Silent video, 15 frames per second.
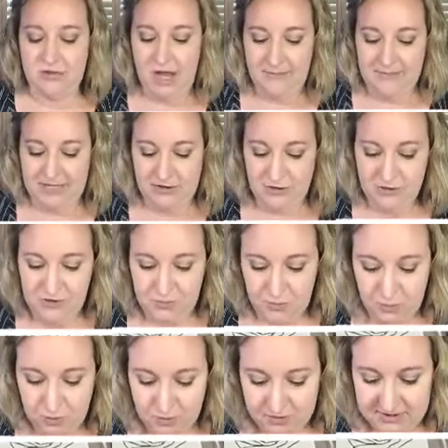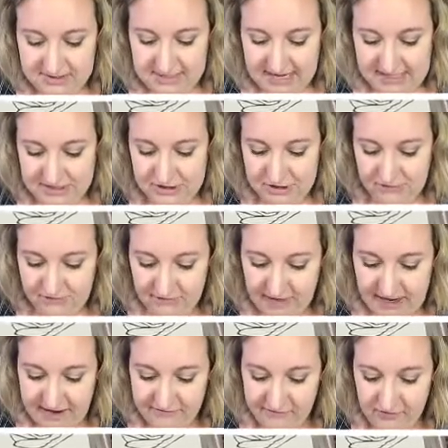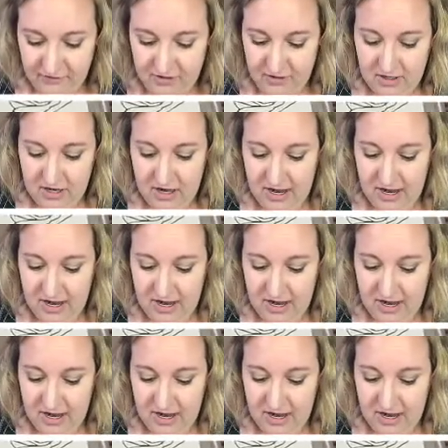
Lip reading: I mean, those rolls last you forever.